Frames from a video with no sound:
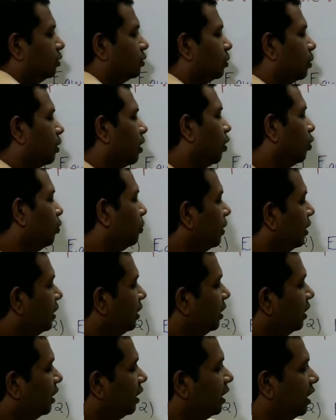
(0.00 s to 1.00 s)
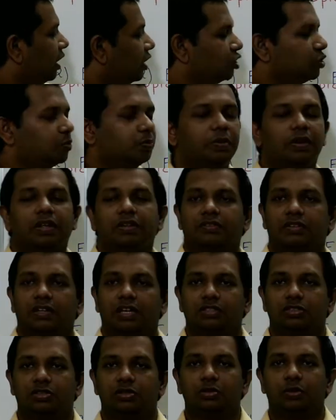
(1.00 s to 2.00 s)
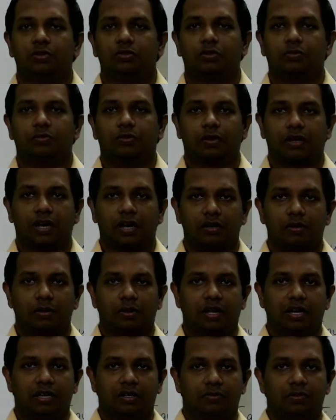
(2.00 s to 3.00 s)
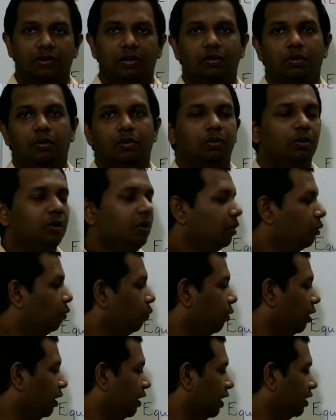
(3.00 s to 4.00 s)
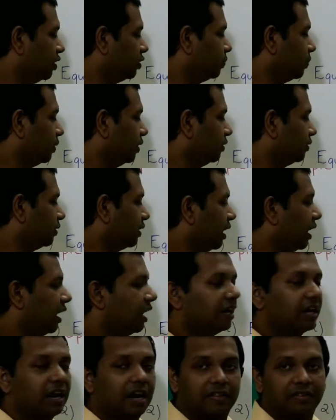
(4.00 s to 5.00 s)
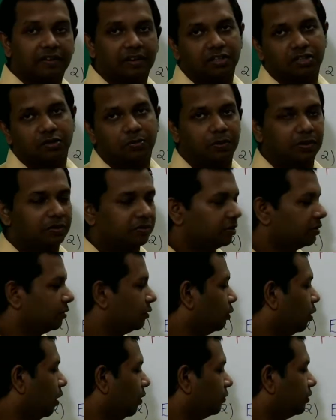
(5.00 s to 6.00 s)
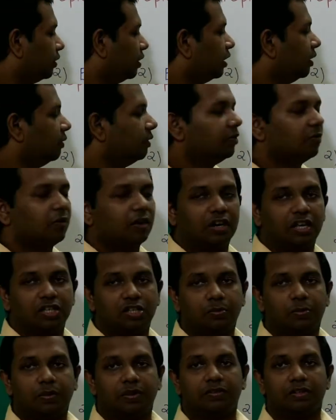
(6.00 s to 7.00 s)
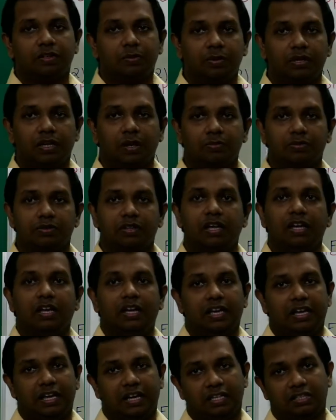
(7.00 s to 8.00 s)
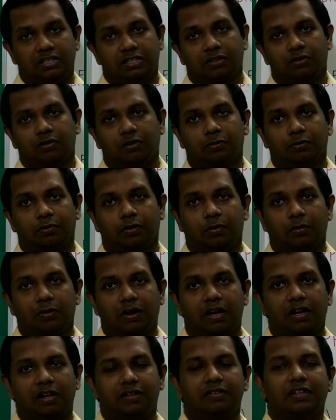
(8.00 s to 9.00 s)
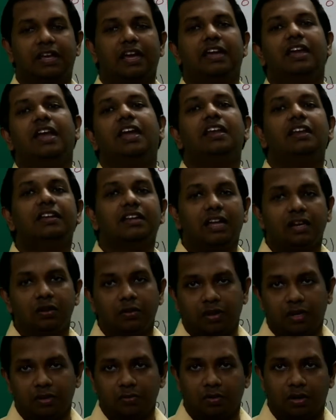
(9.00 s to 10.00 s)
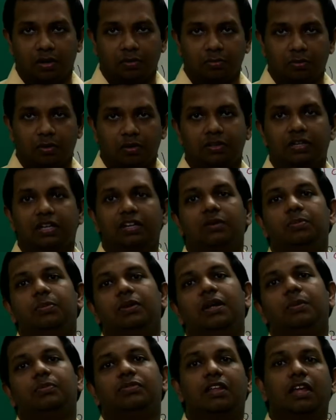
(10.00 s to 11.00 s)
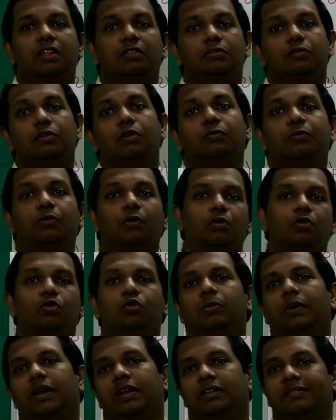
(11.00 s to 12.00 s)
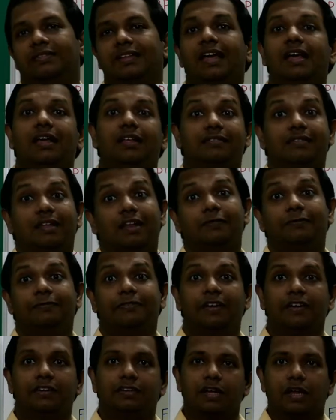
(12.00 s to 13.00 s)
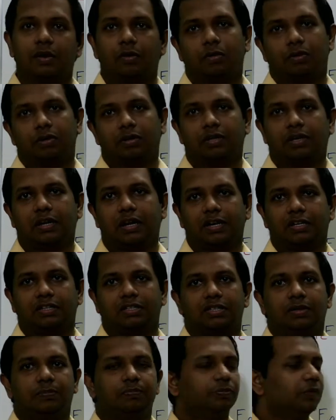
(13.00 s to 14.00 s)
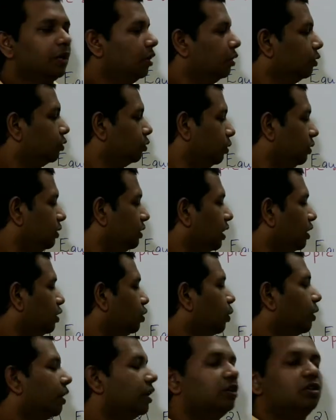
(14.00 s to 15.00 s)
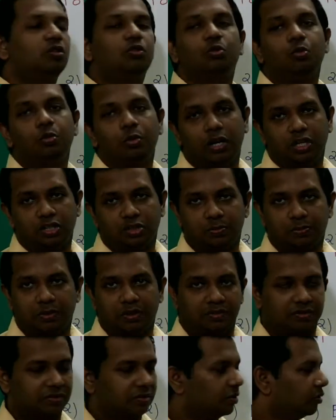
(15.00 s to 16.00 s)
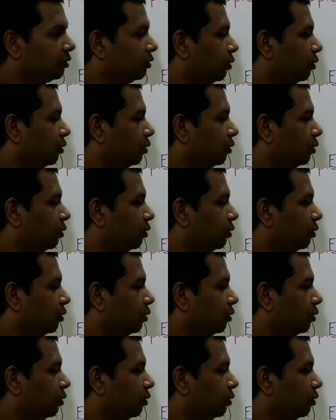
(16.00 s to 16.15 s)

So how many H plus H2SO4 can donate? We know 1 H plus and another H plus. So after giving 1 H plus it becomes HSO4 minus. Again it can donate one more then it becomes SO4 2 minus sulfate ion. Correct. So it can donate 2 H plus.